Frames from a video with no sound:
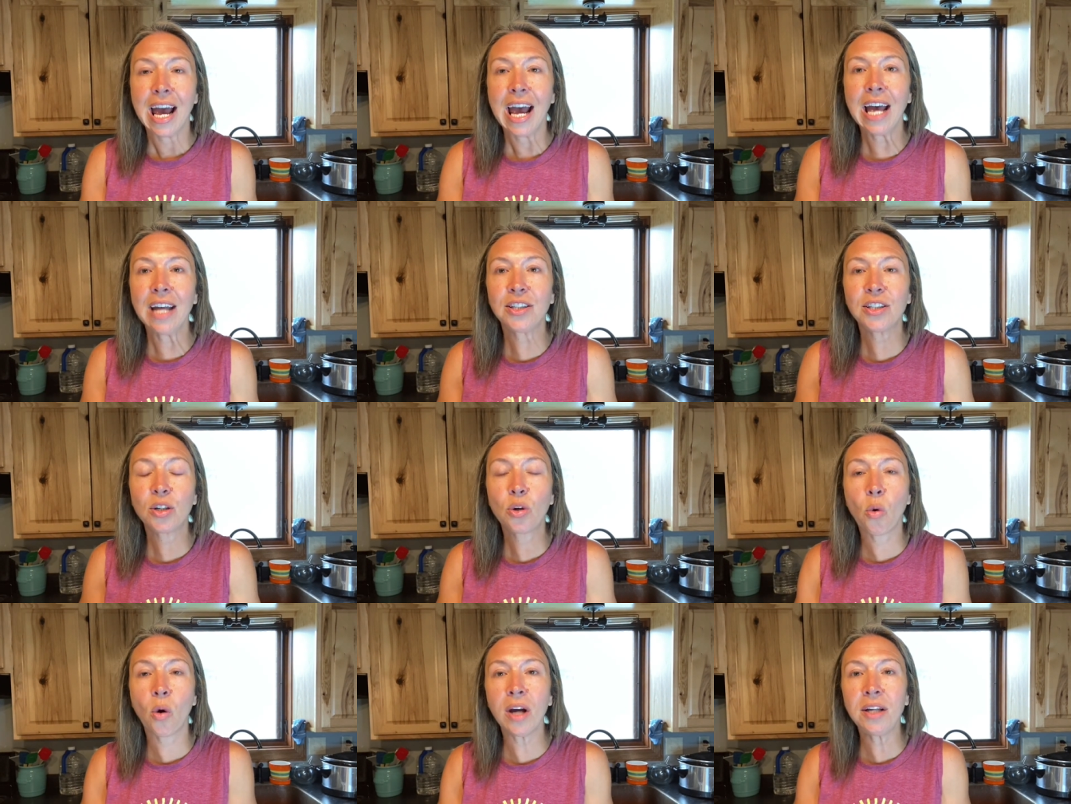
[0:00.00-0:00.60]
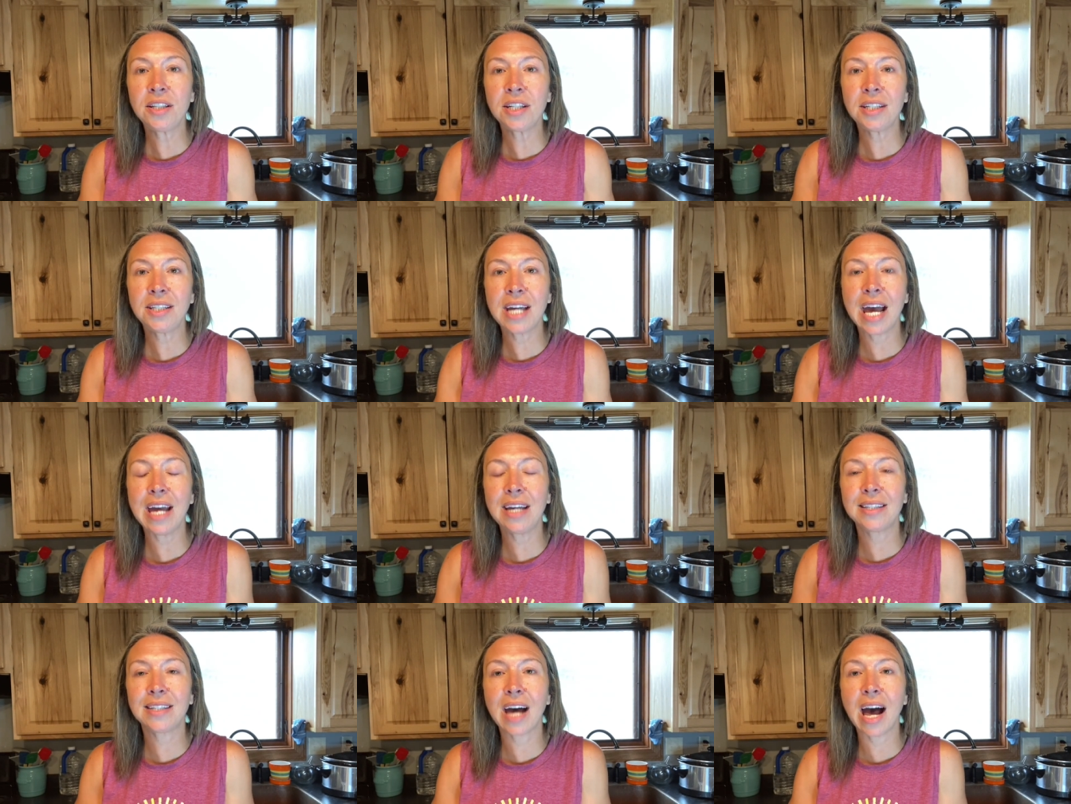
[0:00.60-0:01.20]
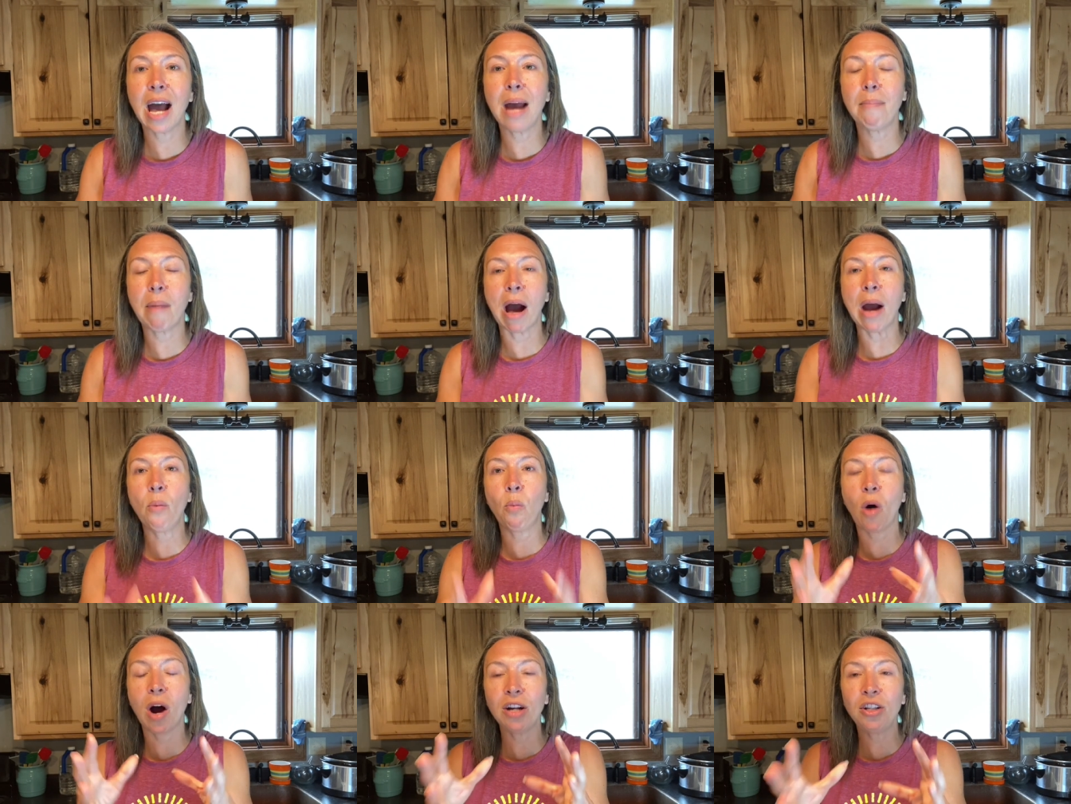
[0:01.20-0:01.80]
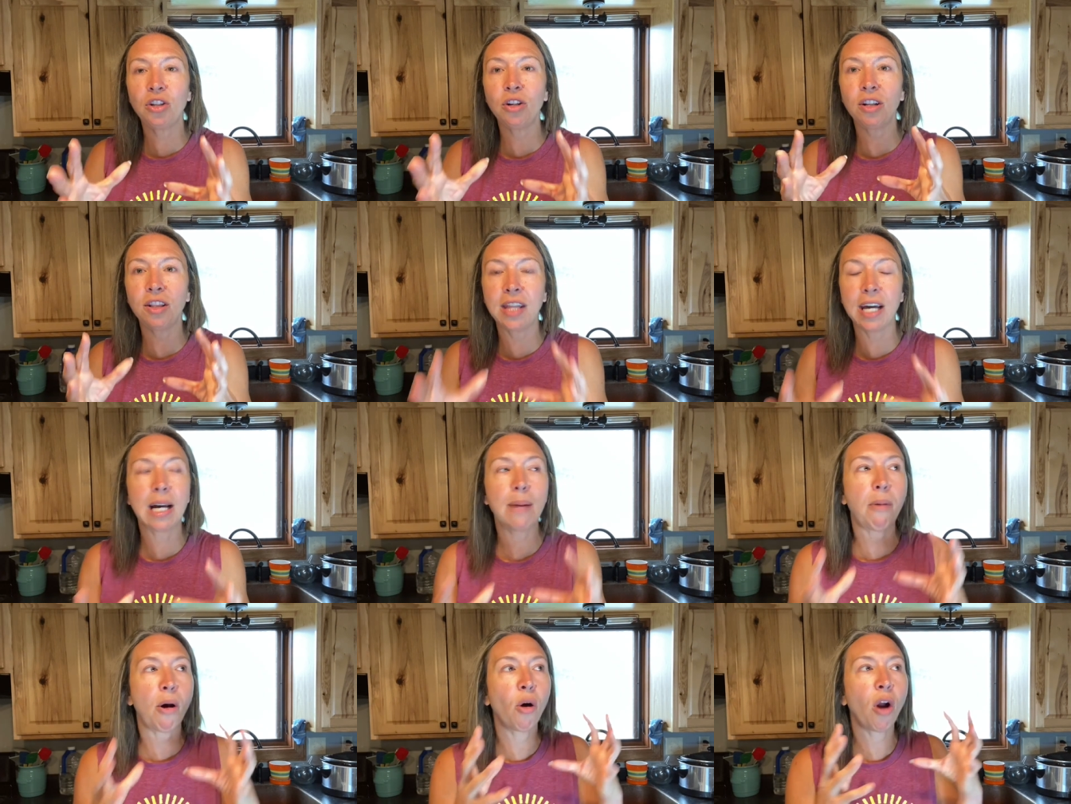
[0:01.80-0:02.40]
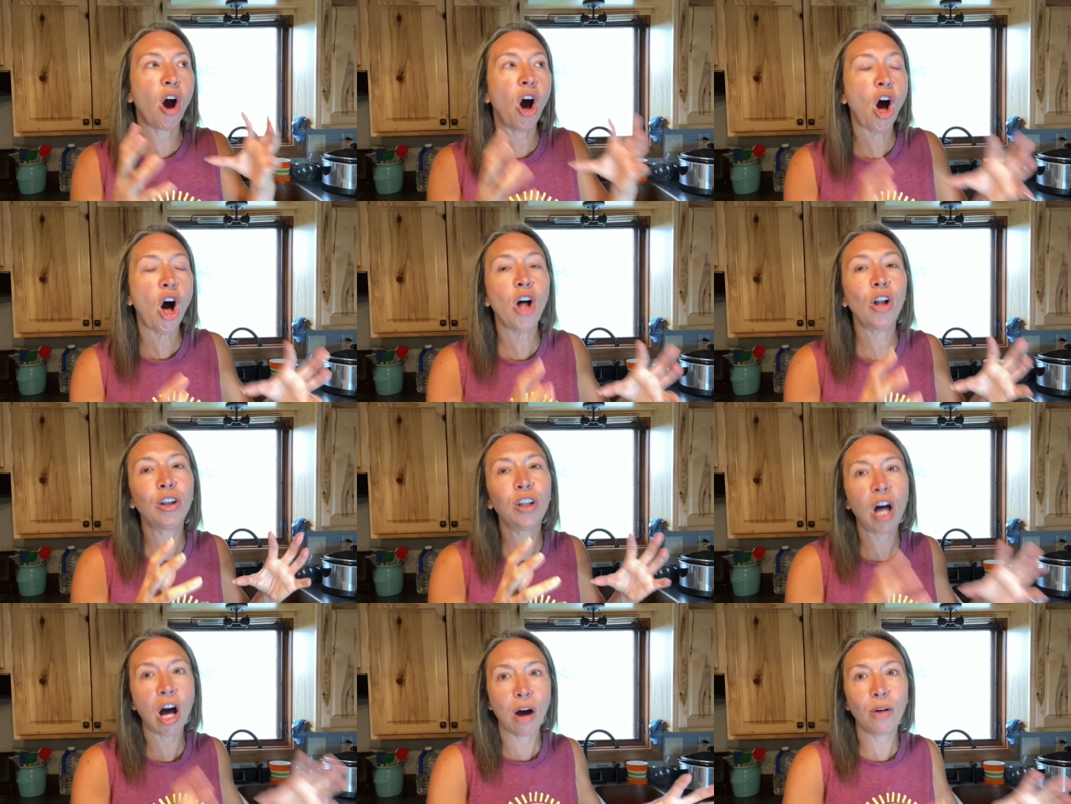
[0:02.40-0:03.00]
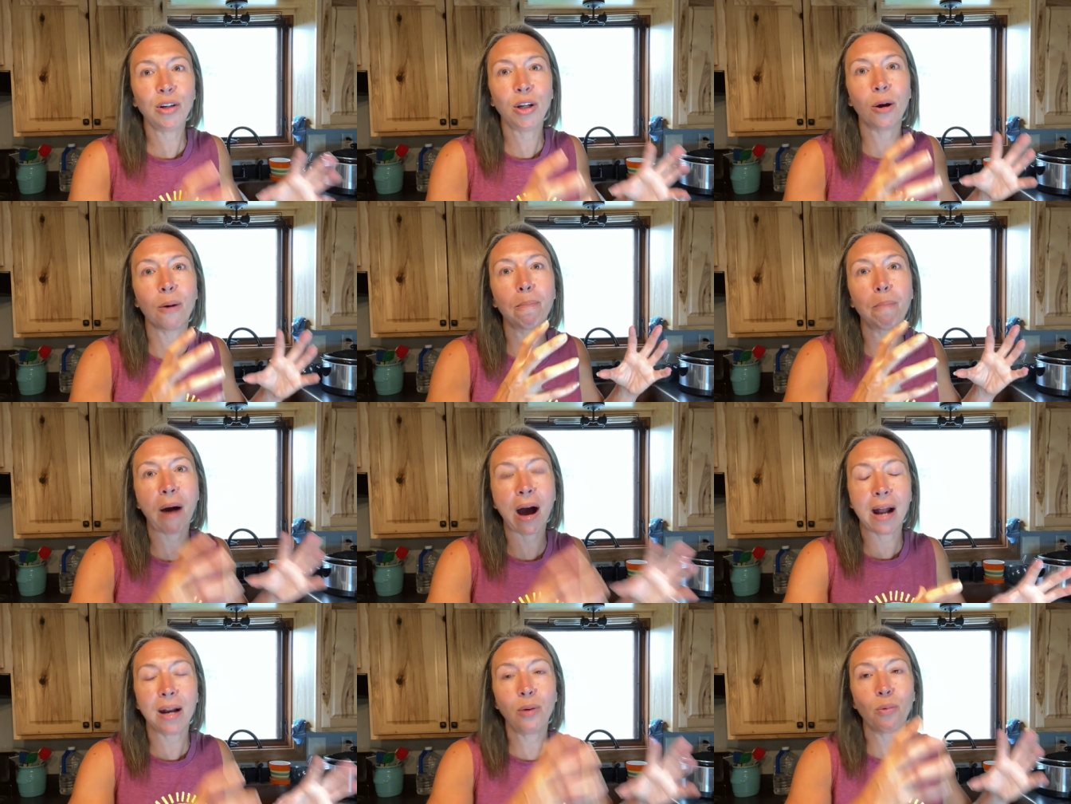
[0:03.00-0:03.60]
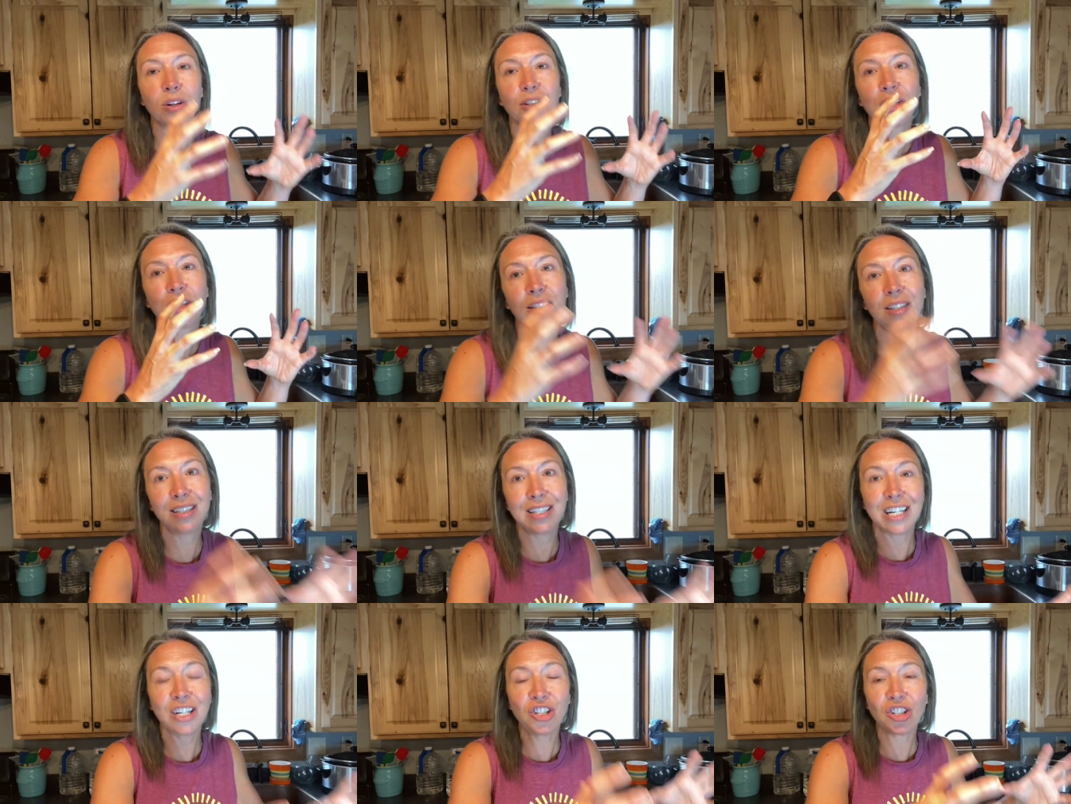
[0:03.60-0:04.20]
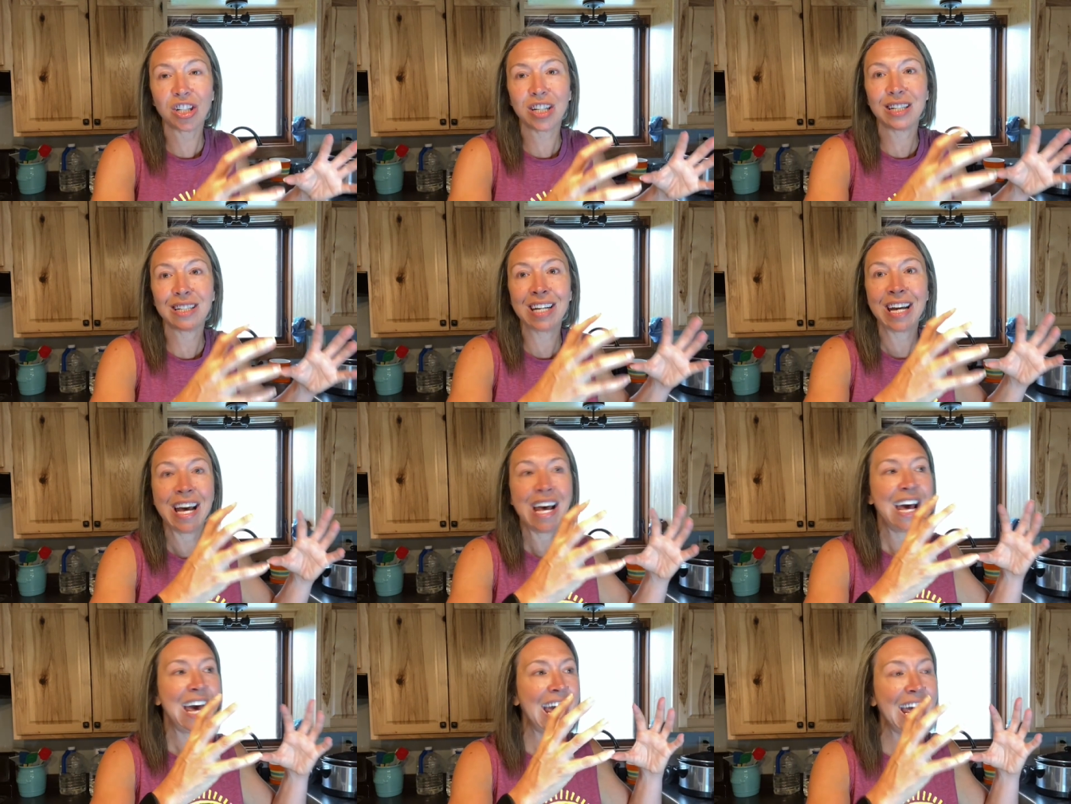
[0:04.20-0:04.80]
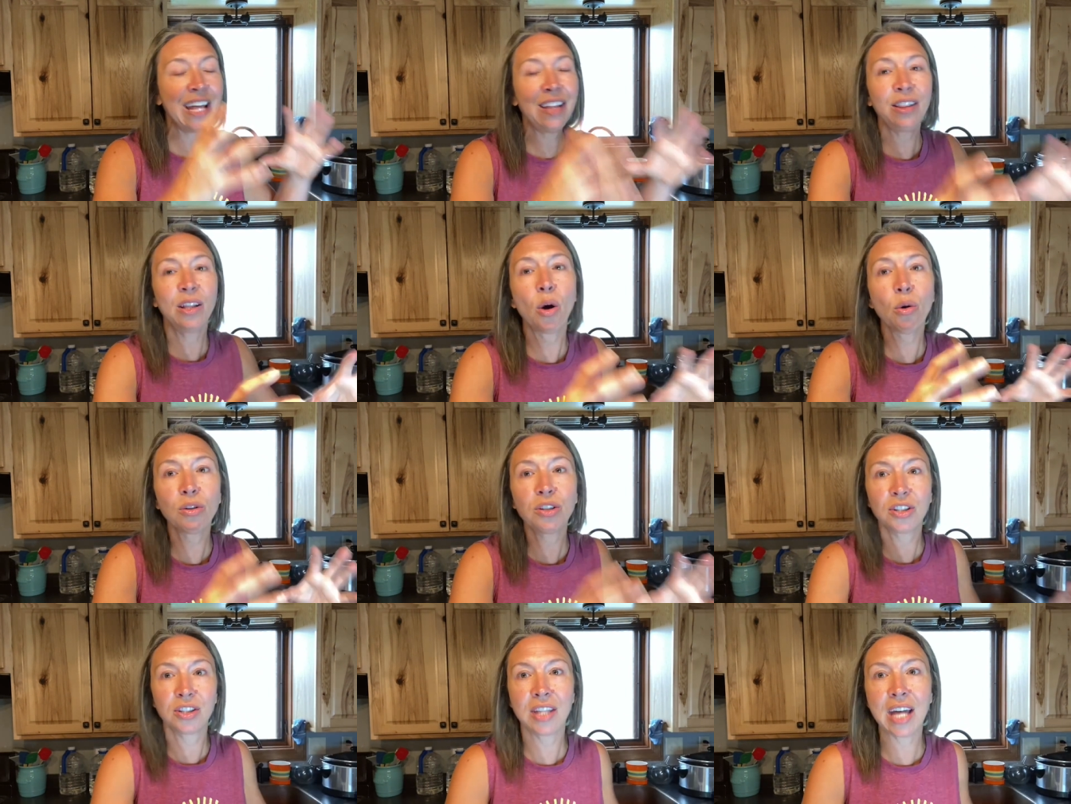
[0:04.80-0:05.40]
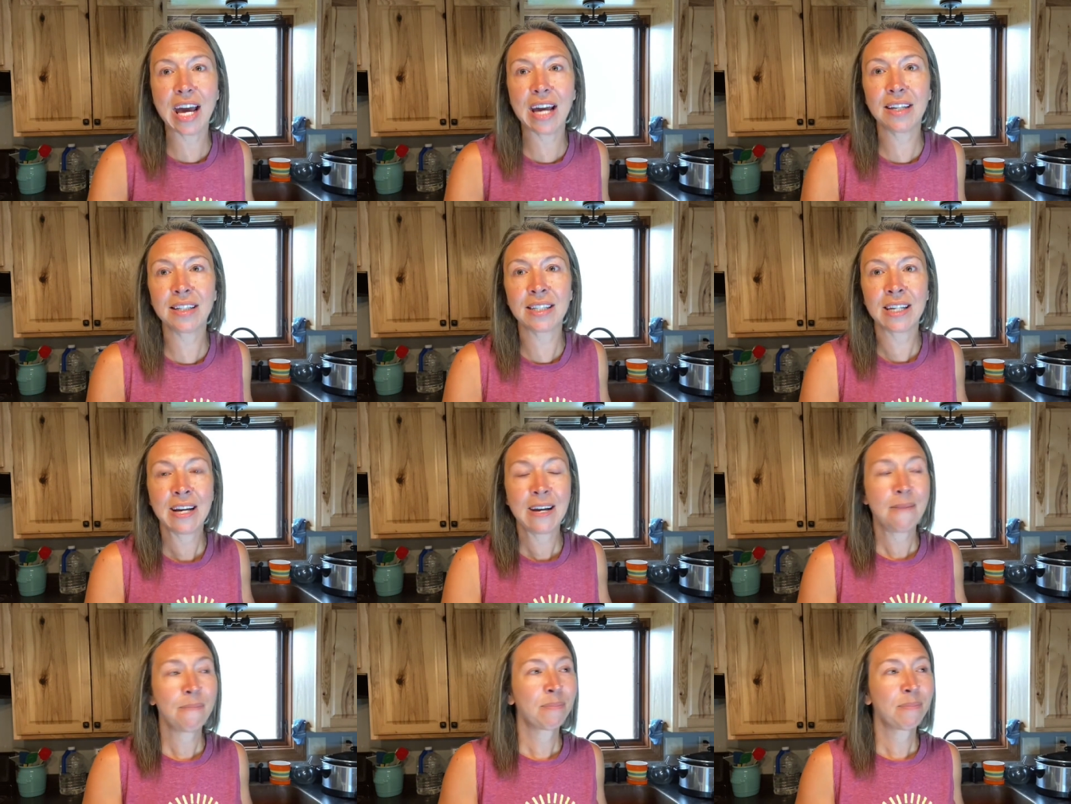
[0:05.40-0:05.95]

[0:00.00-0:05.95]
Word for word: It's going to take time. I want you to think about how long your body was conditioned in those things